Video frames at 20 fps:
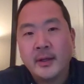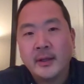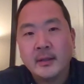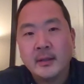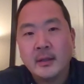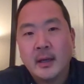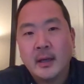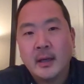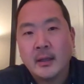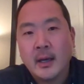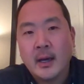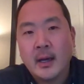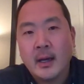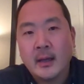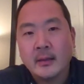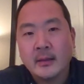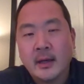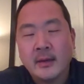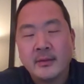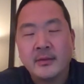but
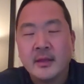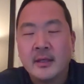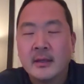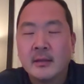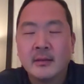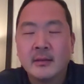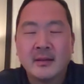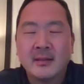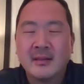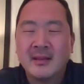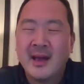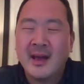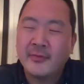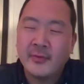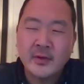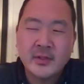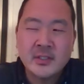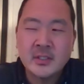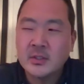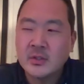I think that the
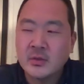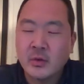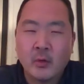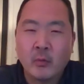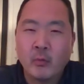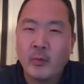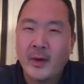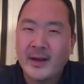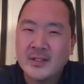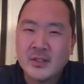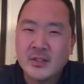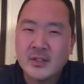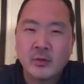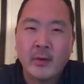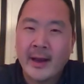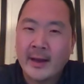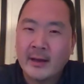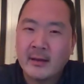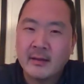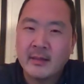efforts to sort of
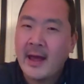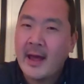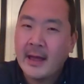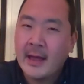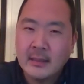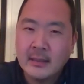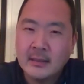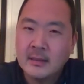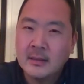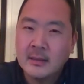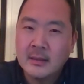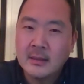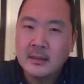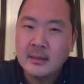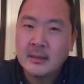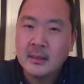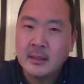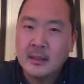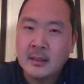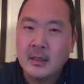resurrect that
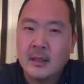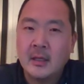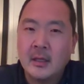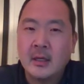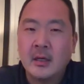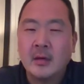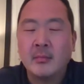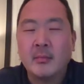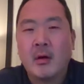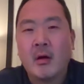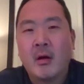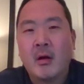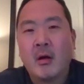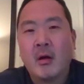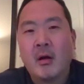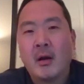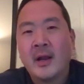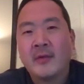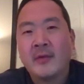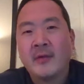are
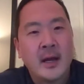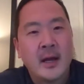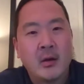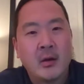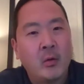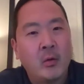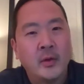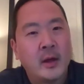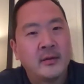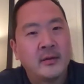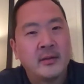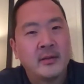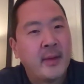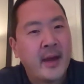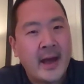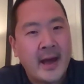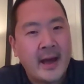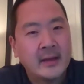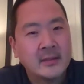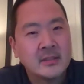efforts to kind of hold on to the
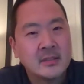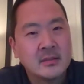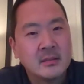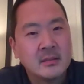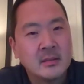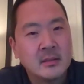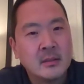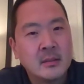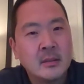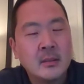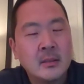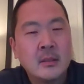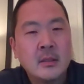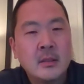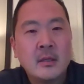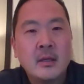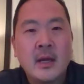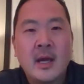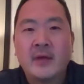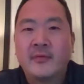past,
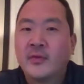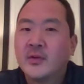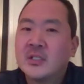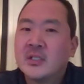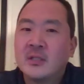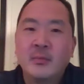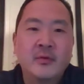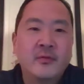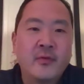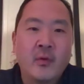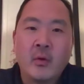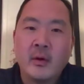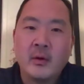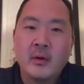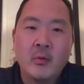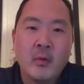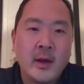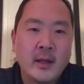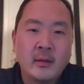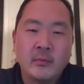efforts to move
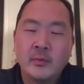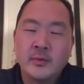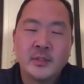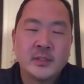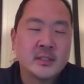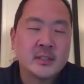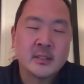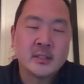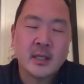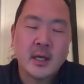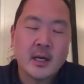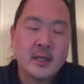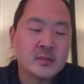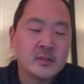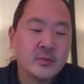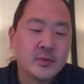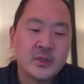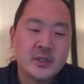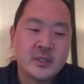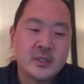forward in a way that we just
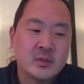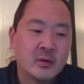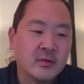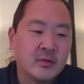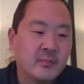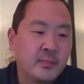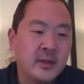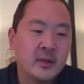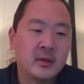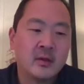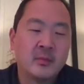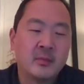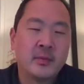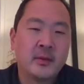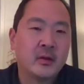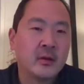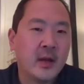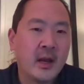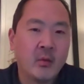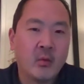discussed, which is sort of
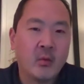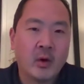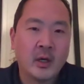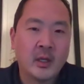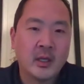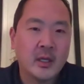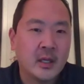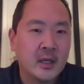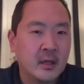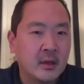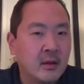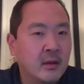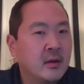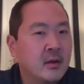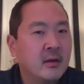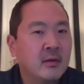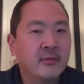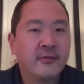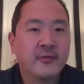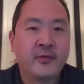peer-to-peer networking,
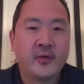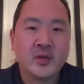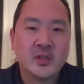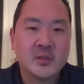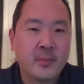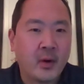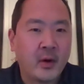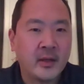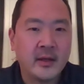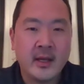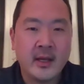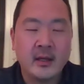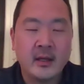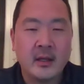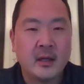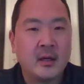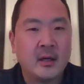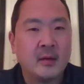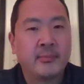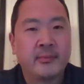first-party
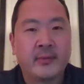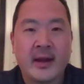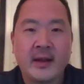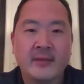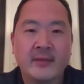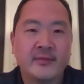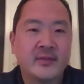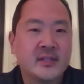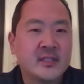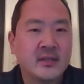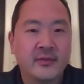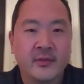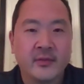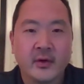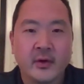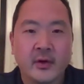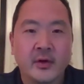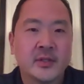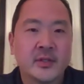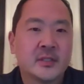data, privacy
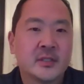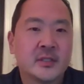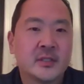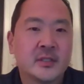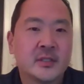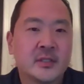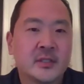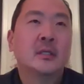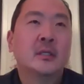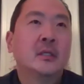first.